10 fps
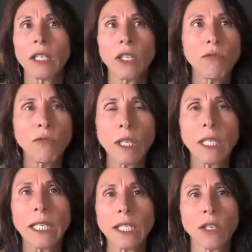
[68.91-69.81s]
you
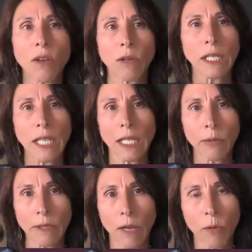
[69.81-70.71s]
really need to know exactly
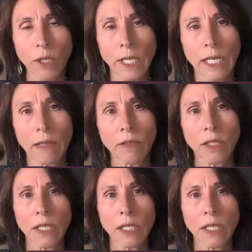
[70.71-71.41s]
what that warranty covers,